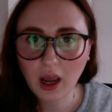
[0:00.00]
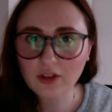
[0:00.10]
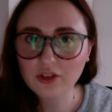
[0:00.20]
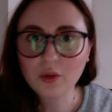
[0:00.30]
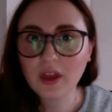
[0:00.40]

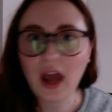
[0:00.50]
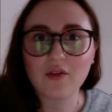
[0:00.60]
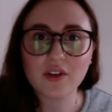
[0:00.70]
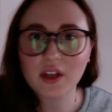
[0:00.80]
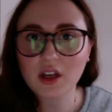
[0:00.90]
and so then
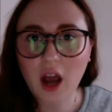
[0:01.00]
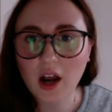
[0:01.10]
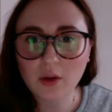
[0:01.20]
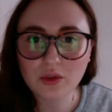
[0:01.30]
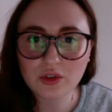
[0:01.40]
everything
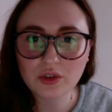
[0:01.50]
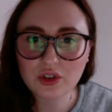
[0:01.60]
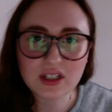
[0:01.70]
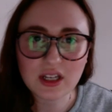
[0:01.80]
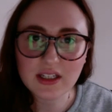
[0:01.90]
kind of was
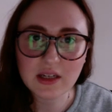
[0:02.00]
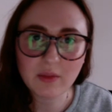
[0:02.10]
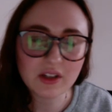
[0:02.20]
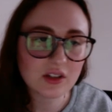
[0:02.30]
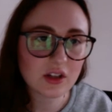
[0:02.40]
just like
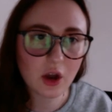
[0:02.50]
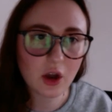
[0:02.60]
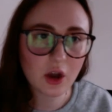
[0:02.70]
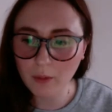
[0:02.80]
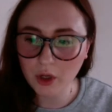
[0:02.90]
seamless. It's like,
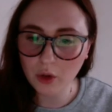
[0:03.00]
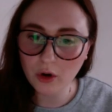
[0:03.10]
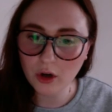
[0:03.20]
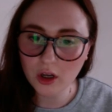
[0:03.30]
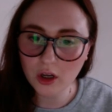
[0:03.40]
okay, I'm
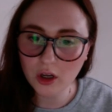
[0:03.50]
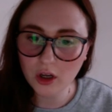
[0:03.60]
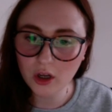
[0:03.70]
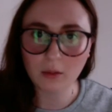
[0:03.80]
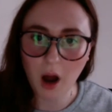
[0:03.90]
gonna worry
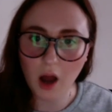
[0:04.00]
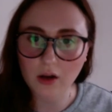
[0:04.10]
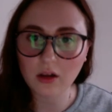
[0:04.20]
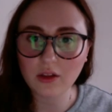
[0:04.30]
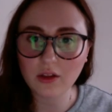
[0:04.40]
about getting the
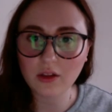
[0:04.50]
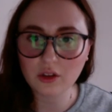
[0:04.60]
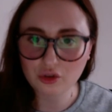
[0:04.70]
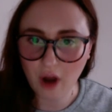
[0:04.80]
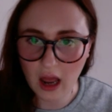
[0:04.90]
model and
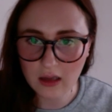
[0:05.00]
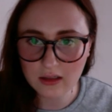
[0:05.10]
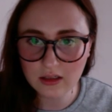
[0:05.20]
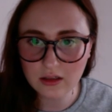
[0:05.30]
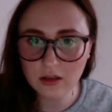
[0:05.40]
the
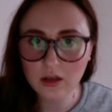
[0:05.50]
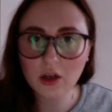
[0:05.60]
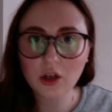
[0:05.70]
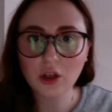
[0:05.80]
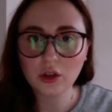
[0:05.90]
dress.
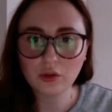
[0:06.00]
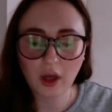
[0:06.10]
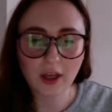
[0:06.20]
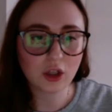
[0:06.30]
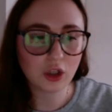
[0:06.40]

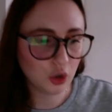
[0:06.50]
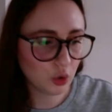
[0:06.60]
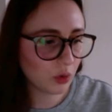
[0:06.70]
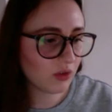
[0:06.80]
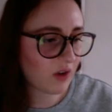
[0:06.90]
Like you
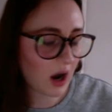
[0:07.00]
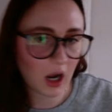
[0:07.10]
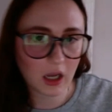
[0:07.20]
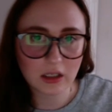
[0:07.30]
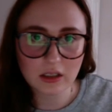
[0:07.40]
will
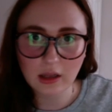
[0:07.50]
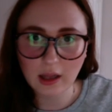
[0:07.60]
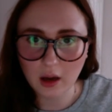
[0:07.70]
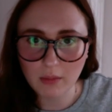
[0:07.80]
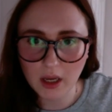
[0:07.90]
find like
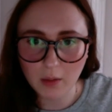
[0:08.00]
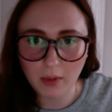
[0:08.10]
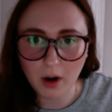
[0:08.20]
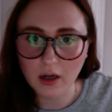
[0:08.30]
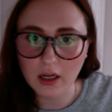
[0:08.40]
a makeup
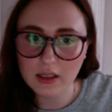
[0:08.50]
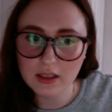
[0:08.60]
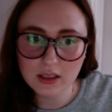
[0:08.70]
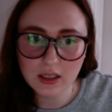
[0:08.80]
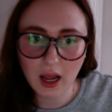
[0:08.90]

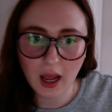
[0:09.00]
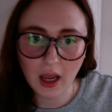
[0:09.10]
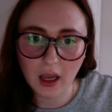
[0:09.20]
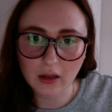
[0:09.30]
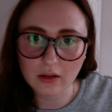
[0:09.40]
artist
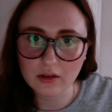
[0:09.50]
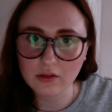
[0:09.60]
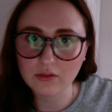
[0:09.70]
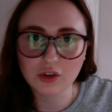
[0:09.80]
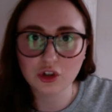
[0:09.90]
and
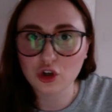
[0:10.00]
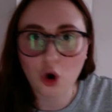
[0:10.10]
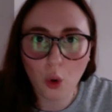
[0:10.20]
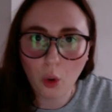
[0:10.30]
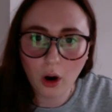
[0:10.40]
the
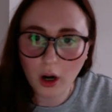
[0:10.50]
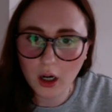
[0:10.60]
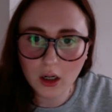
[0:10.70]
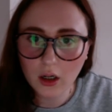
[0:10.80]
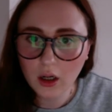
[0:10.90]

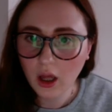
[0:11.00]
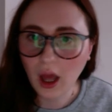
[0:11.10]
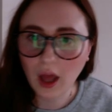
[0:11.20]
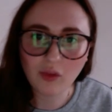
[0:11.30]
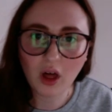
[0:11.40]
decor
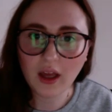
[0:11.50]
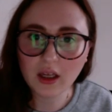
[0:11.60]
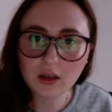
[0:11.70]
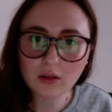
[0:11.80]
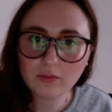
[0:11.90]
and
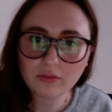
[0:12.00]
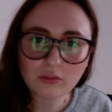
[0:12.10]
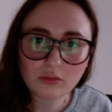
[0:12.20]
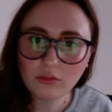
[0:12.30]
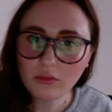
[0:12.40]
like
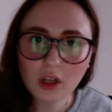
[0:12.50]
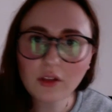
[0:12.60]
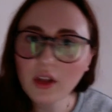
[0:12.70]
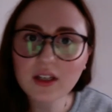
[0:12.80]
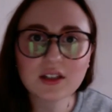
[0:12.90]

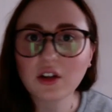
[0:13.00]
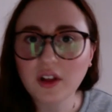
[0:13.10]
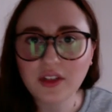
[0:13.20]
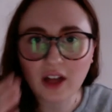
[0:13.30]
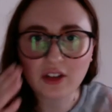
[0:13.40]
like stuff
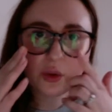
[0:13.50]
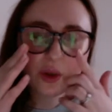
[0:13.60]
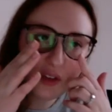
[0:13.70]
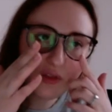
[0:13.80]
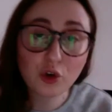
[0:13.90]
like that. So
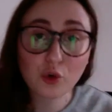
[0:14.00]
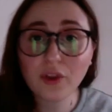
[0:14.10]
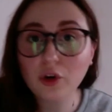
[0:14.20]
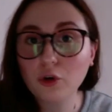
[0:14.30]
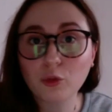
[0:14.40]
if you're with
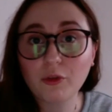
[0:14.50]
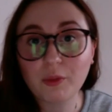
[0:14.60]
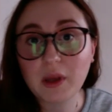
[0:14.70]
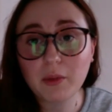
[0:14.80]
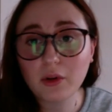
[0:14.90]
a group of
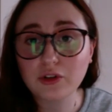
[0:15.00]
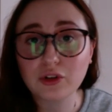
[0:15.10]
people, it's a